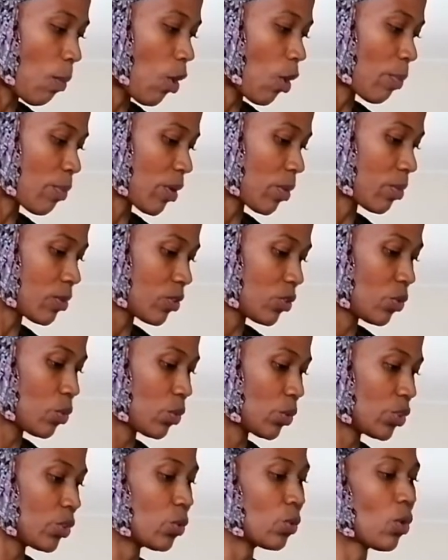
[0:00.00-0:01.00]
more people,
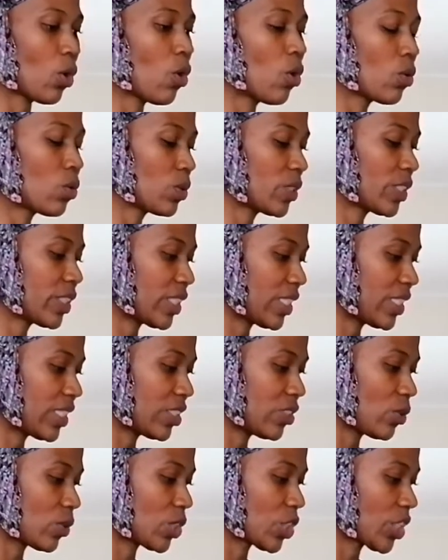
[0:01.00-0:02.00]
you always
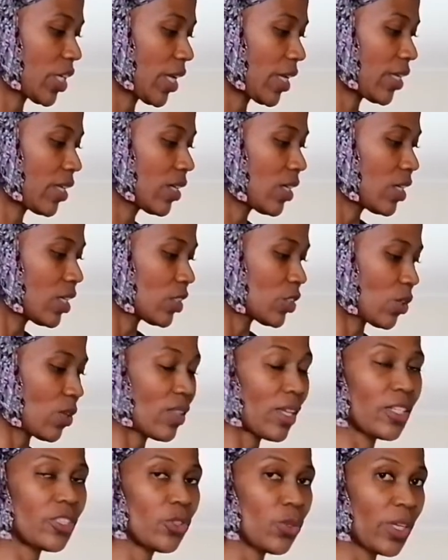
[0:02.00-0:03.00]
need your tray so
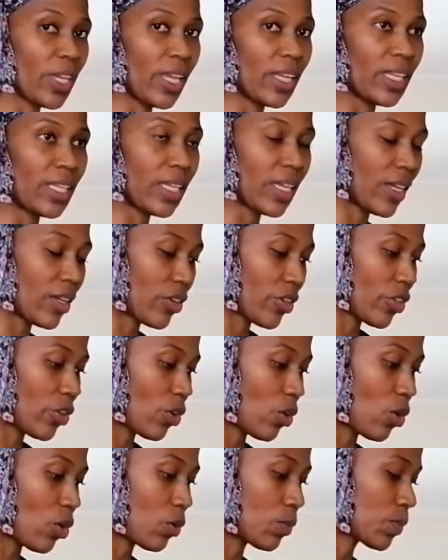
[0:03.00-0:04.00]
that you can carry
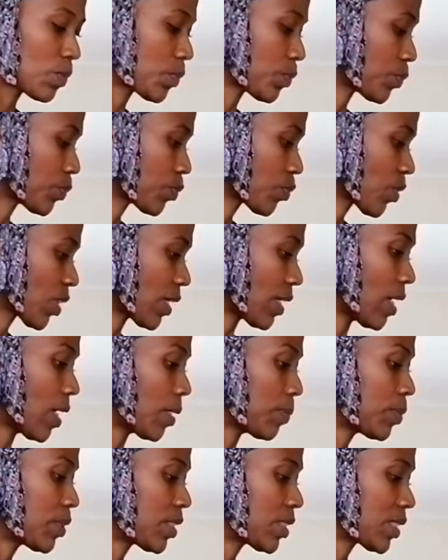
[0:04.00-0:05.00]
your
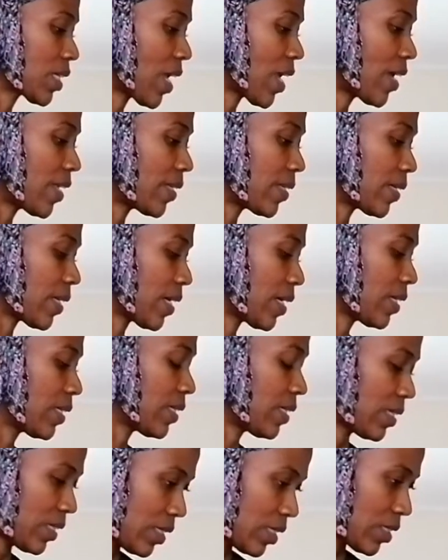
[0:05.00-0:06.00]
cups and
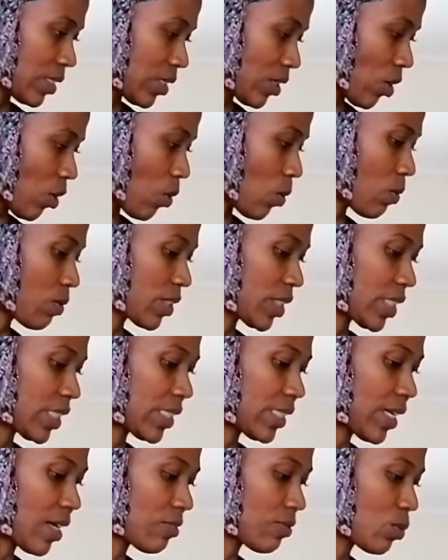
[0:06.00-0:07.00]
all the
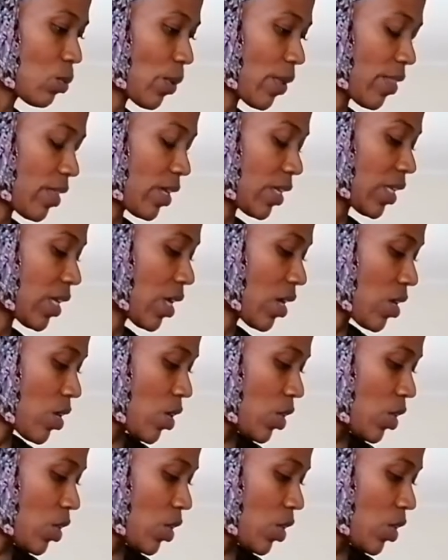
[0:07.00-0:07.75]
stuff with it.